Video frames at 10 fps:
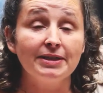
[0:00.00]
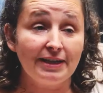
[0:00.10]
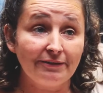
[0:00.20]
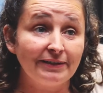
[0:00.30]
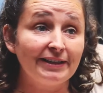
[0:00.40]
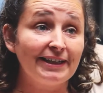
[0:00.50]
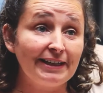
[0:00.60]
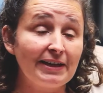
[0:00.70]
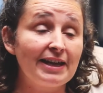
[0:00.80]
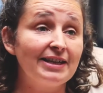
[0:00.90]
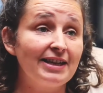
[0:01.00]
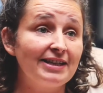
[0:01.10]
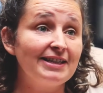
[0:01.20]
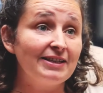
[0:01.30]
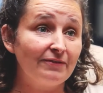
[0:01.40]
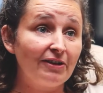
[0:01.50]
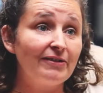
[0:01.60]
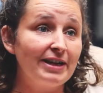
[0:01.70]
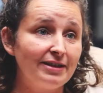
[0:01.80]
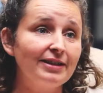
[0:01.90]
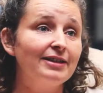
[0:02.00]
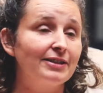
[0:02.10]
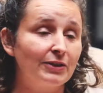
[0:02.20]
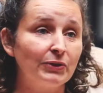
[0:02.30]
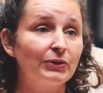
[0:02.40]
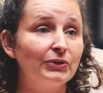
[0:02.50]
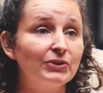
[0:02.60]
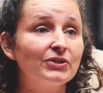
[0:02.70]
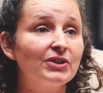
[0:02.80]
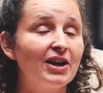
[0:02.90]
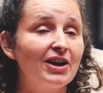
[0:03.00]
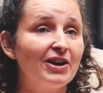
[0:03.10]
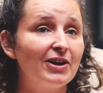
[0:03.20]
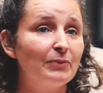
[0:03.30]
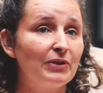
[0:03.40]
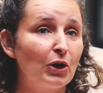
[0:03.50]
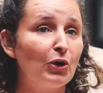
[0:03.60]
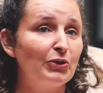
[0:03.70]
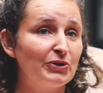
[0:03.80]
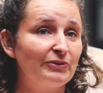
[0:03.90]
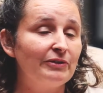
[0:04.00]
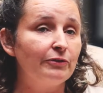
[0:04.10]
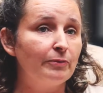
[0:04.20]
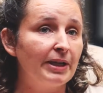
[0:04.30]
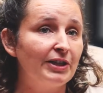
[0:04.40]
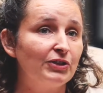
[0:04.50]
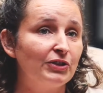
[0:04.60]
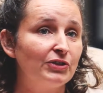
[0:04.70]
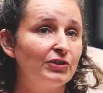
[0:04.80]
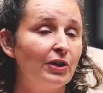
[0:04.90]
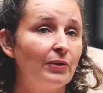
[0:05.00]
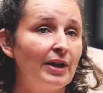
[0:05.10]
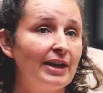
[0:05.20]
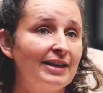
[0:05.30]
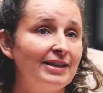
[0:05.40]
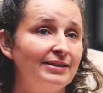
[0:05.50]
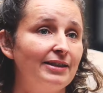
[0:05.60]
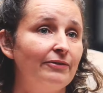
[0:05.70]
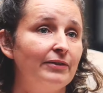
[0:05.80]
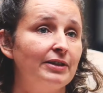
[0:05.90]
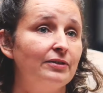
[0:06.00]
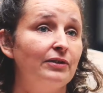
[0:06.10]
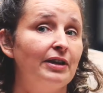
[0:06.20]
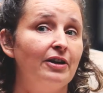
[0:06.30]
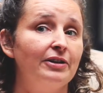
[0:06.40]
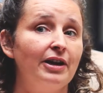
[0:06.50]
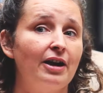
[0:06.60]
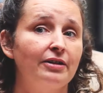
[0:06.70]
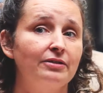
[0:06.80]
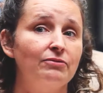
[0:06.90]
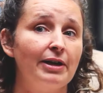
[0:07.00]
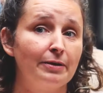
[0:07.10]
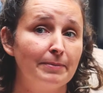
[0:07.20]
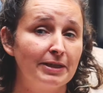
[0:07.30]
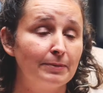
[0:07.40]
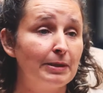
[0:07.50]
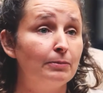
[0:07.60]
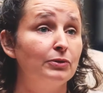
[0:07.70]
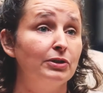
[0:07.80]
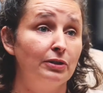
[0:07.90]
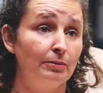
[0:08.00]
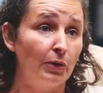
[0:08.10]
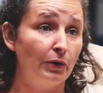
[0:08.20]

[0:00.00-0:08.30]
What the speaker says: Definitely, it is a very intense course with a lot of information, so it is definitely something I'd recommend to people to come